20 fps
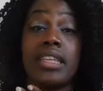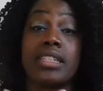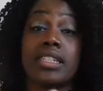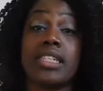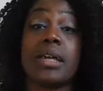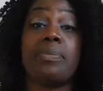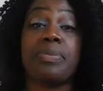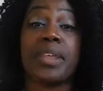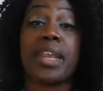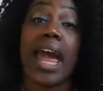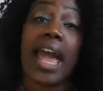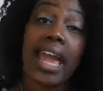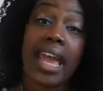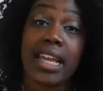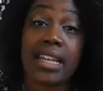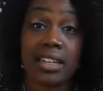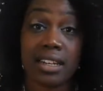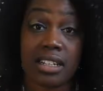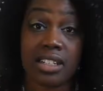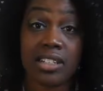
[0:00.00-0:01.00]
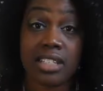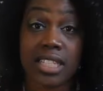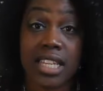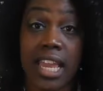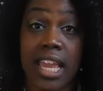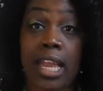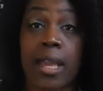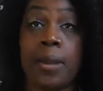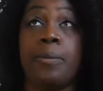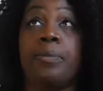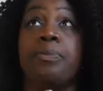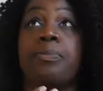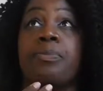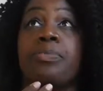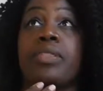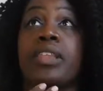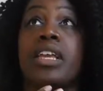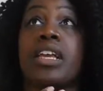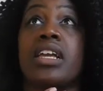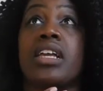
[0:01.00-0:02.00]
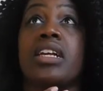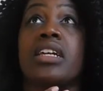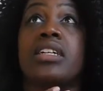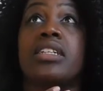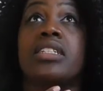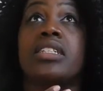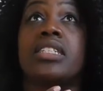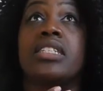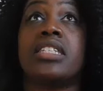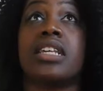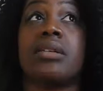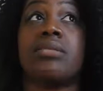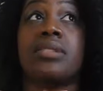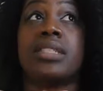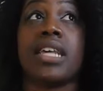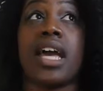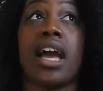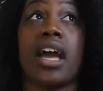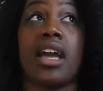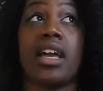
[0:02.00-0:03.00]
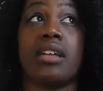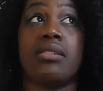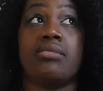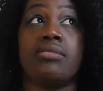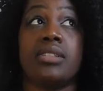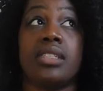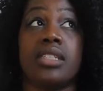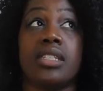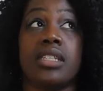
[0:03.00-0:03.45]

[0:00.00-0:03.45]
something I had to understand. Sometimes